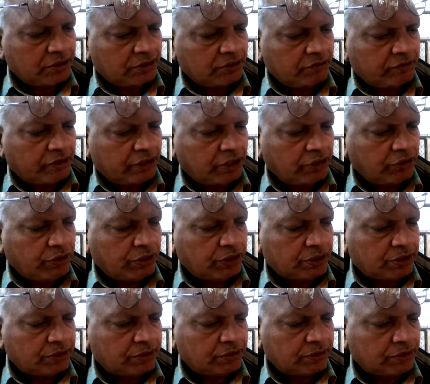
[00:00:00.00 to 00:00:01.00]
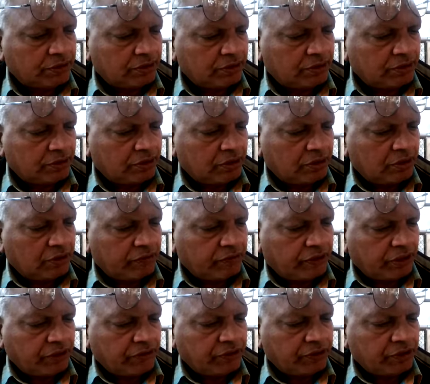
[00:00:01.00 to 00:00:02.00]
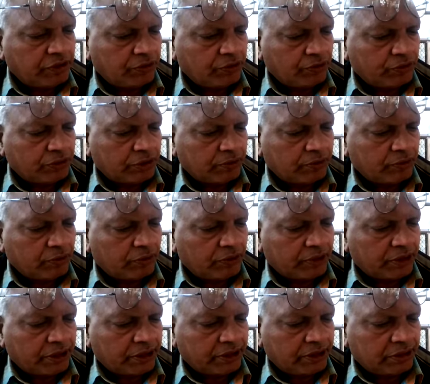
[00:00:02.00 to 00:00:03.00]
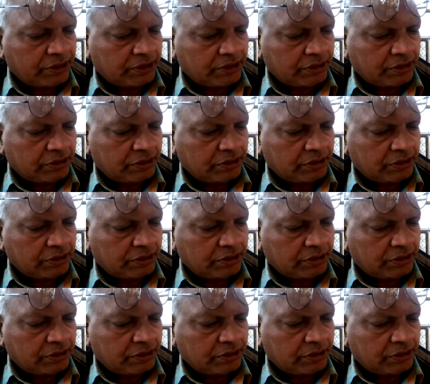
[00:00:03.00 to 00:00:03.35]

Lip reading: valuation, valuation to subcontractor,